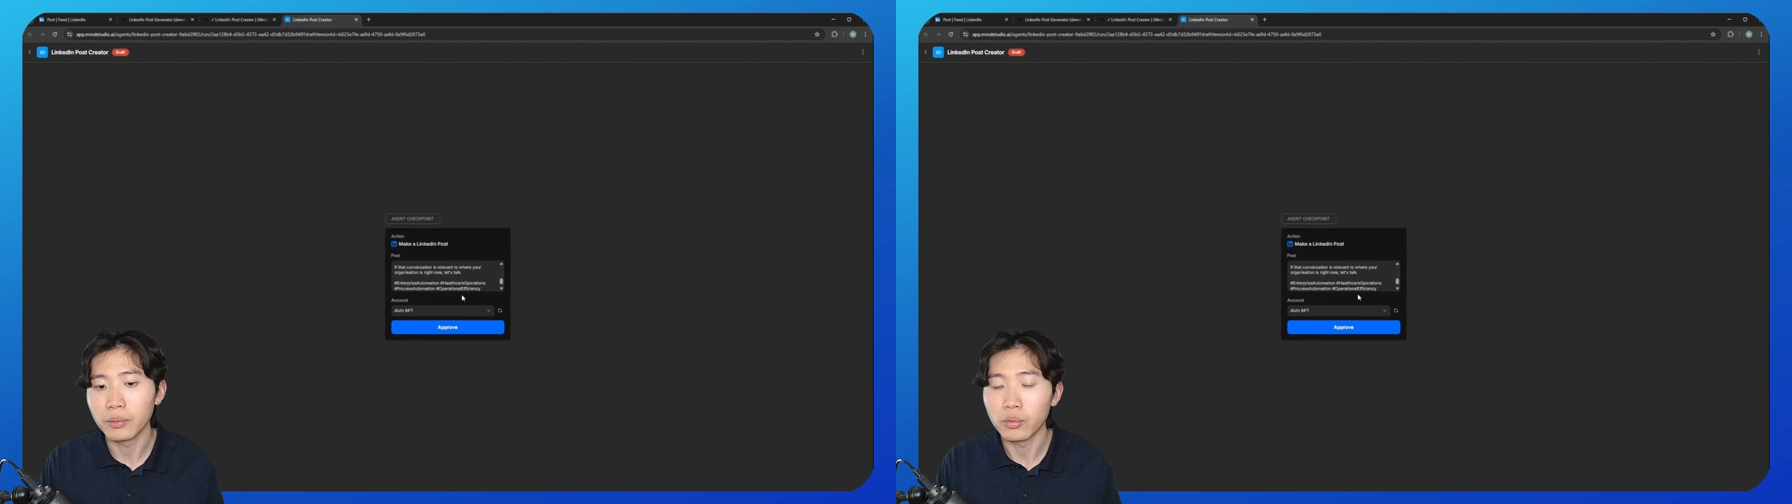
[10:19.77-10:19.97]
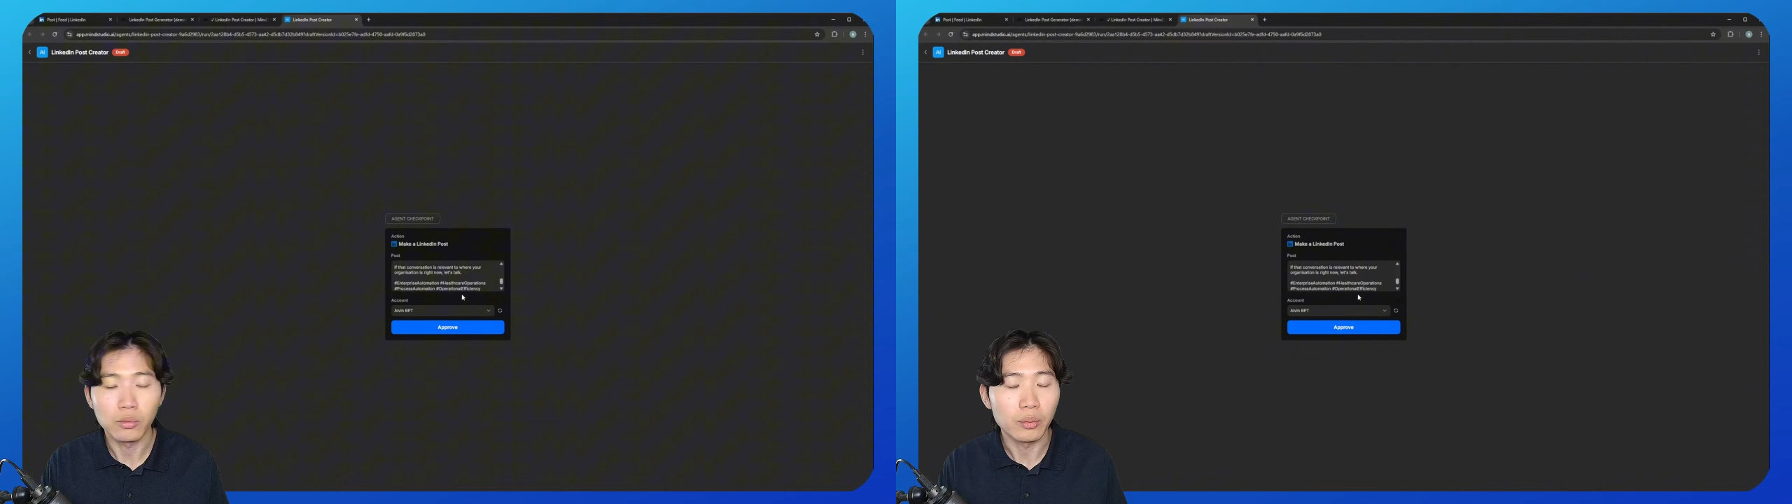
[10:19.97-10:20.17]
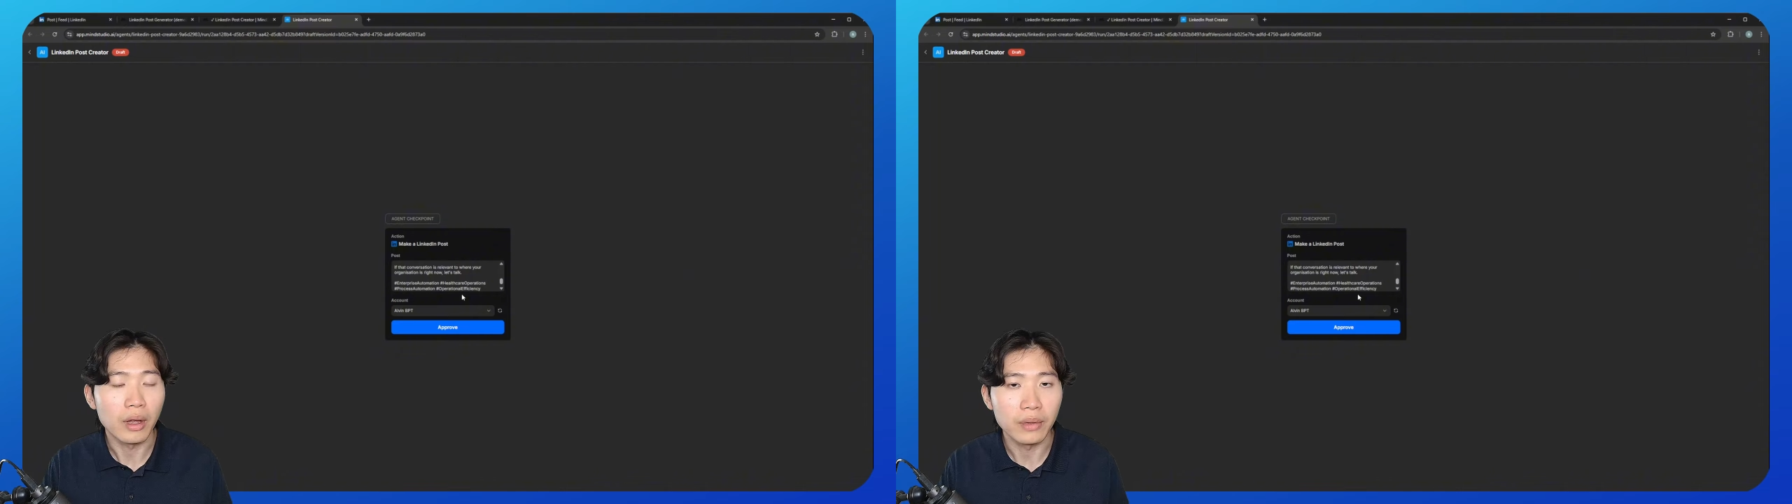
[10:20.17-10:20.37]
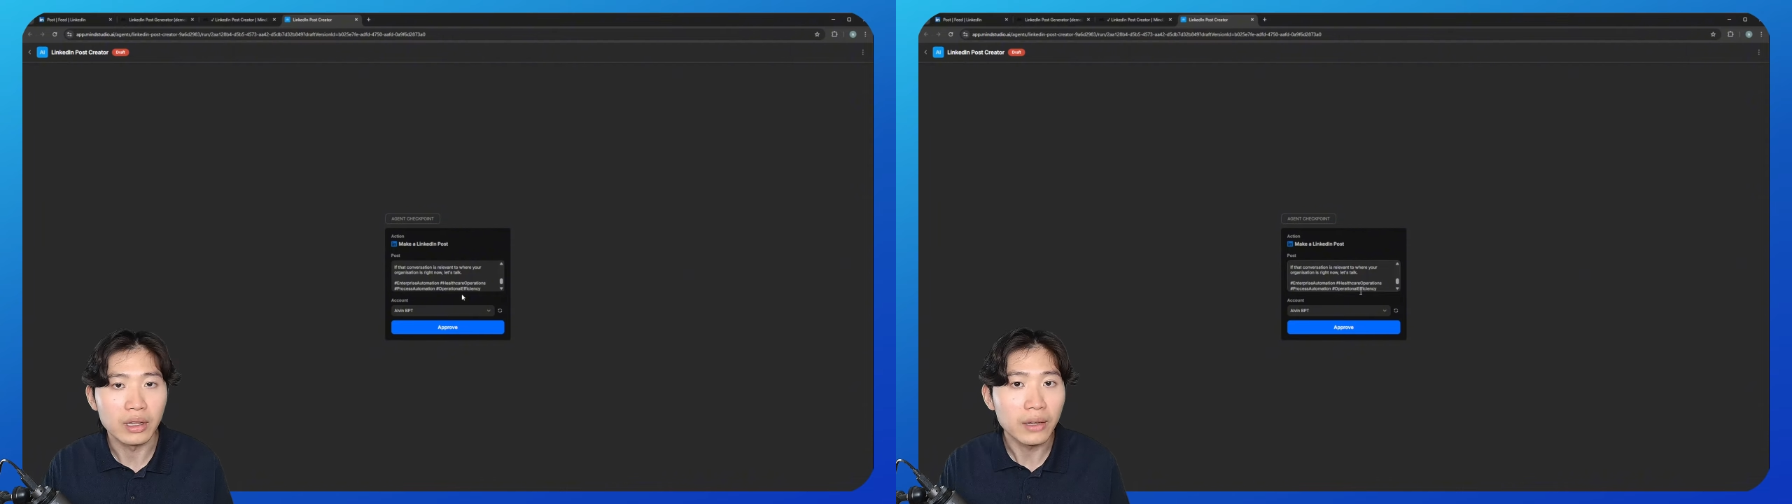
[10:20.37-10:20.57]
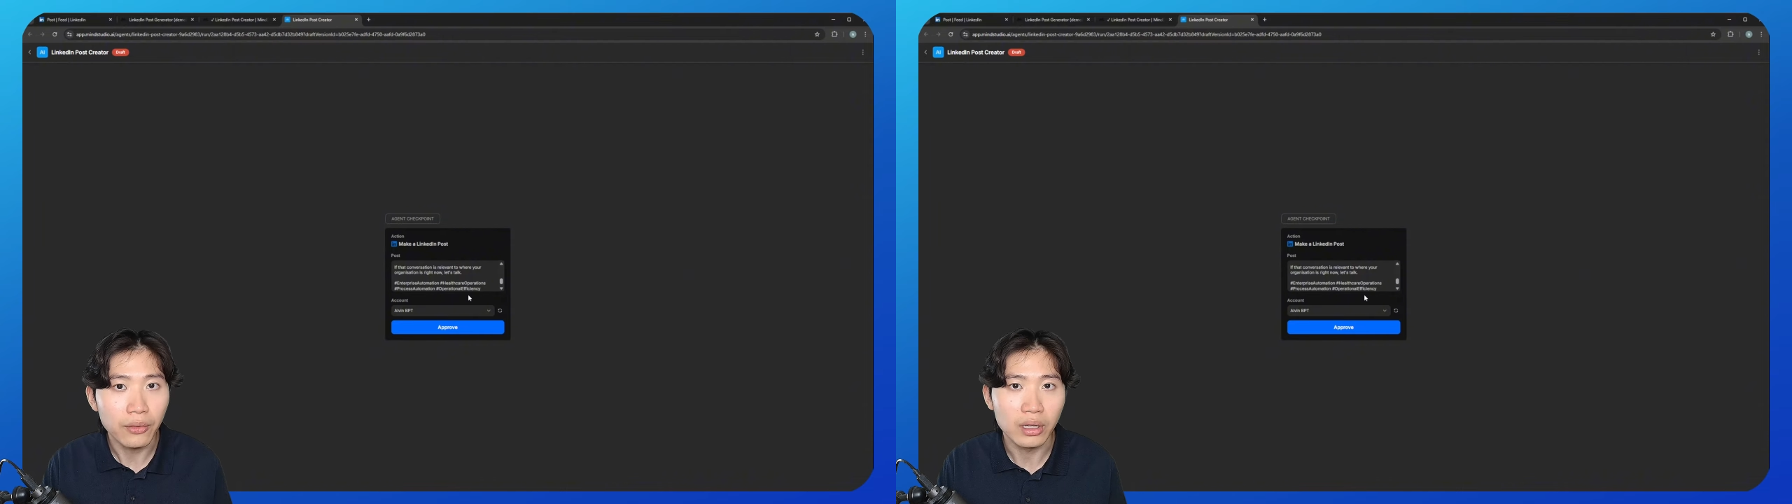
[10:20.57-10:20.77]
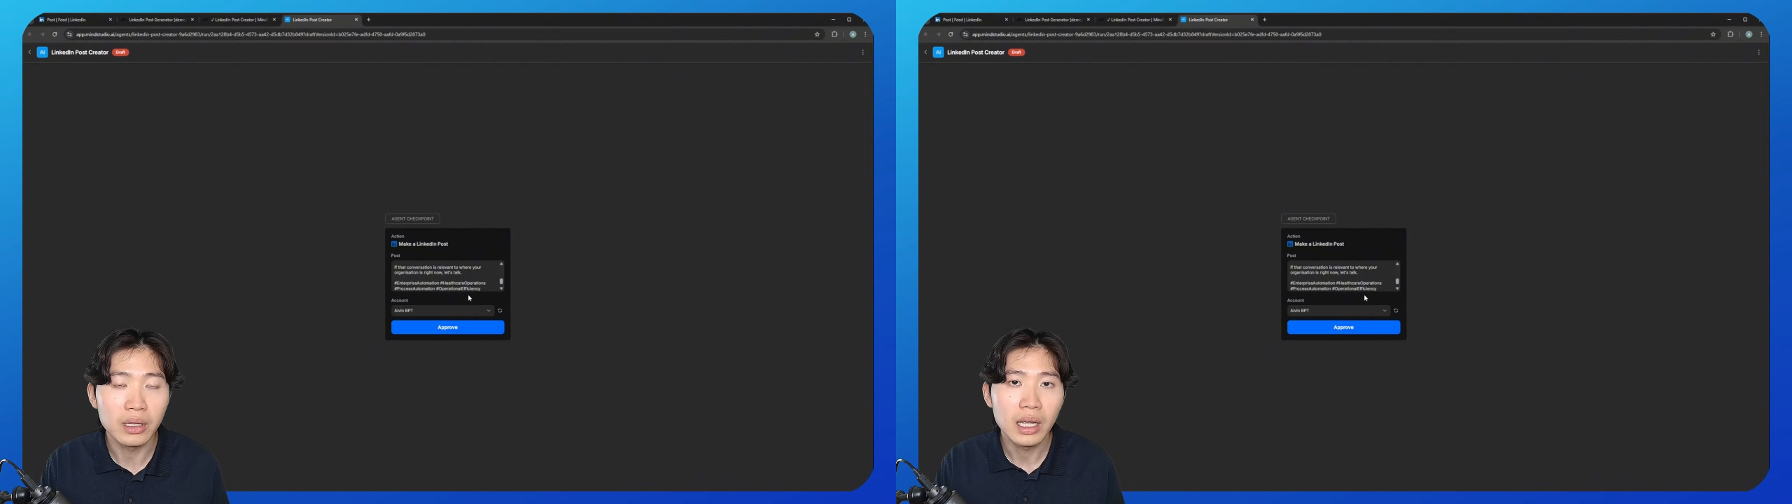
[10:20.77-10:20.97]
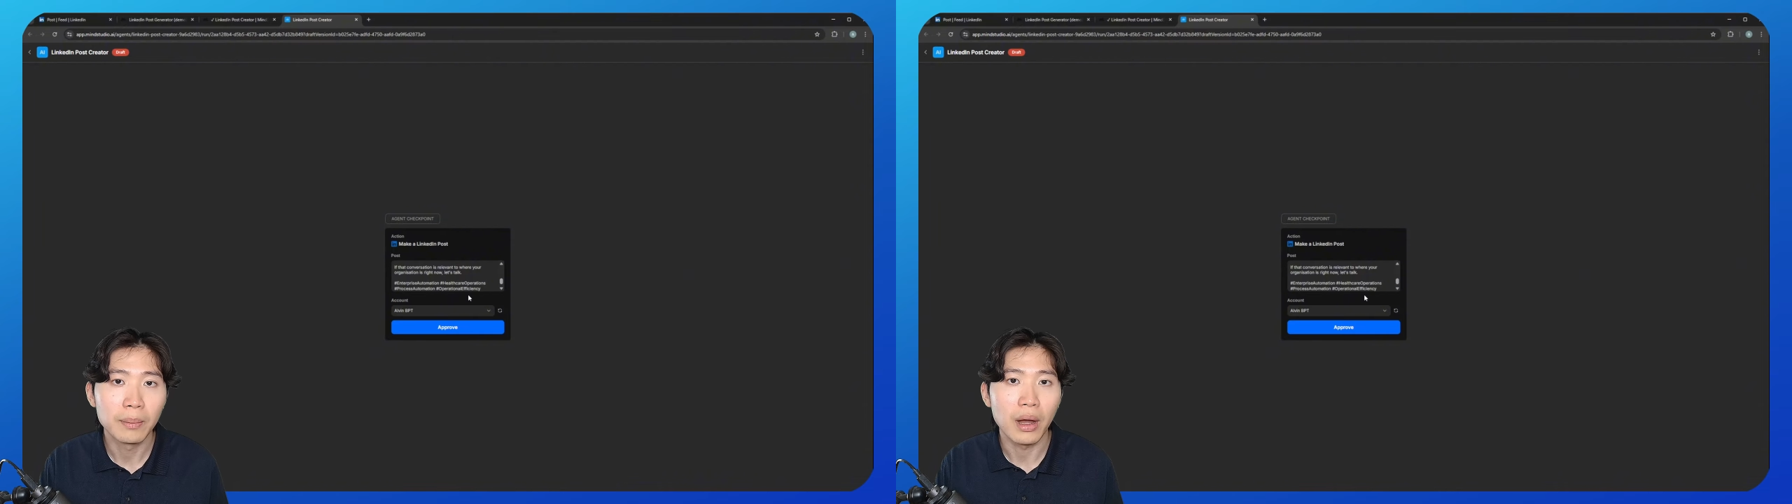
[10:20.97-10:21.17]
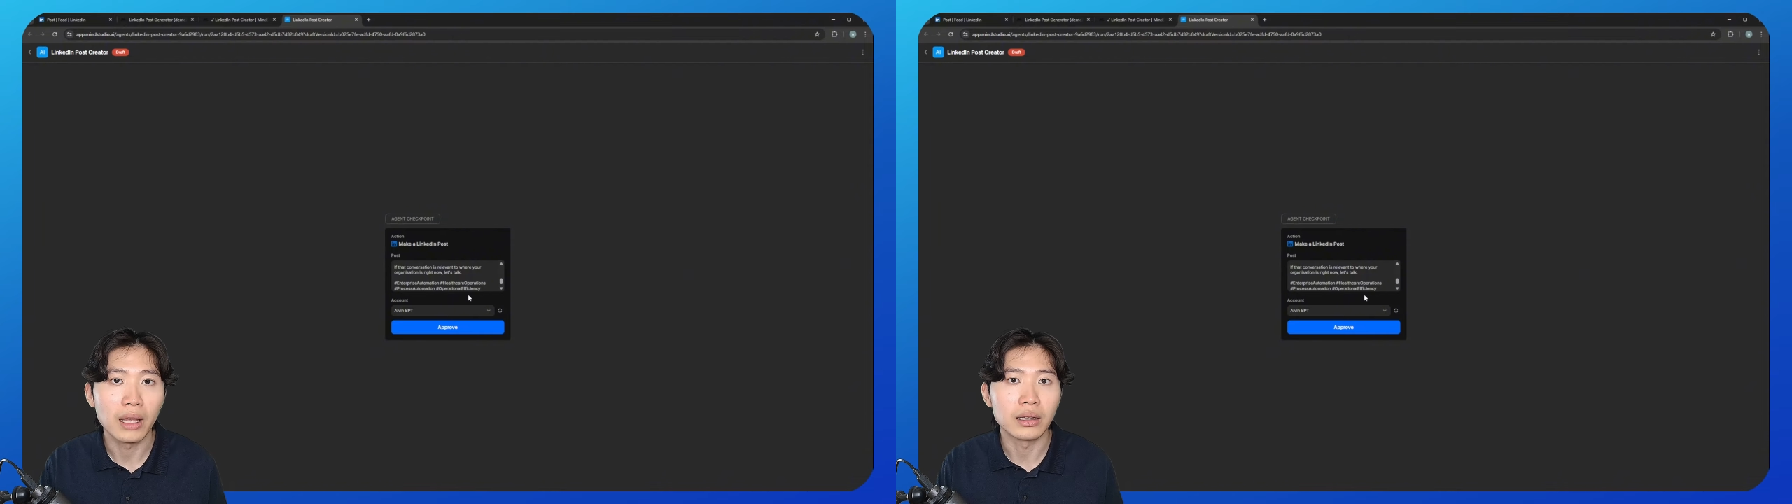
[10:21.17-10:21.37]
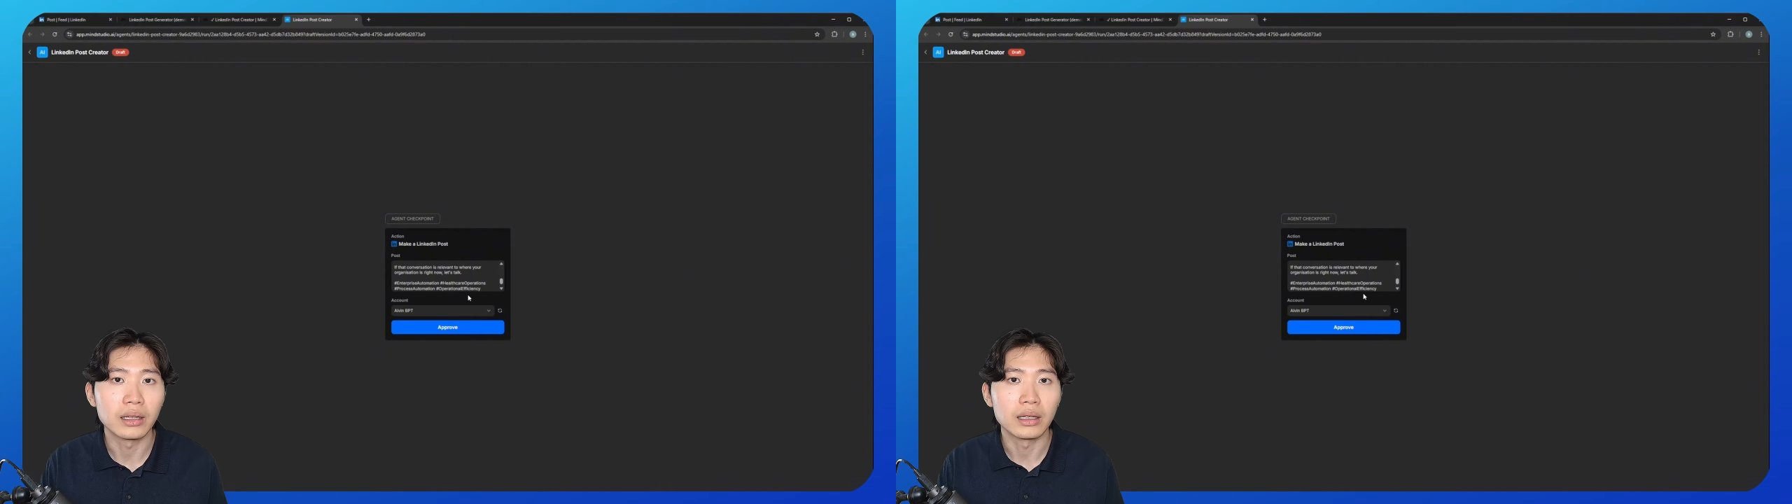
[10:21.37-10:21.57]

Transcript: would have been different, but